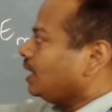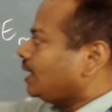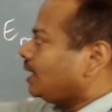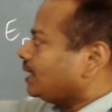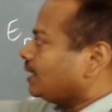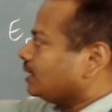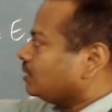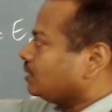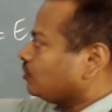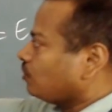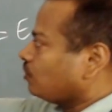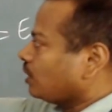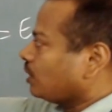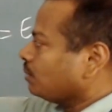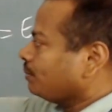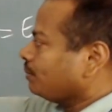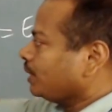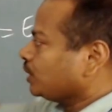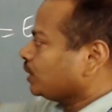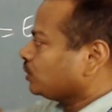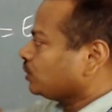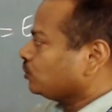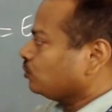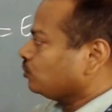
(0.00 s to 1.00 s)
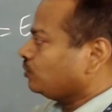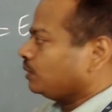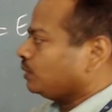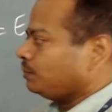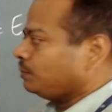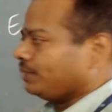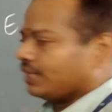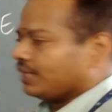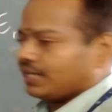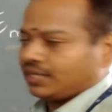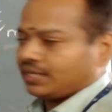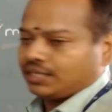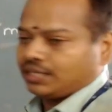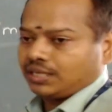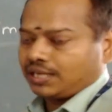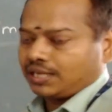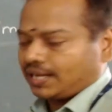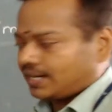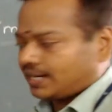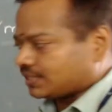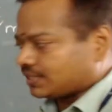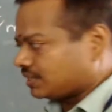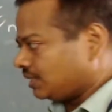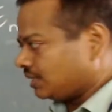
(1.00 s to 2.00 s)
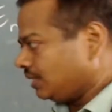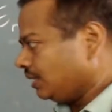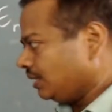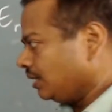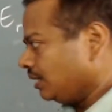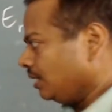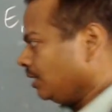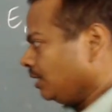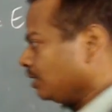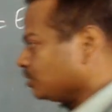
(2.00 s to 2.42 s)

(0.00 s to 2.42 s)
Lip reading: and 1 by 2 will be getting cancelled.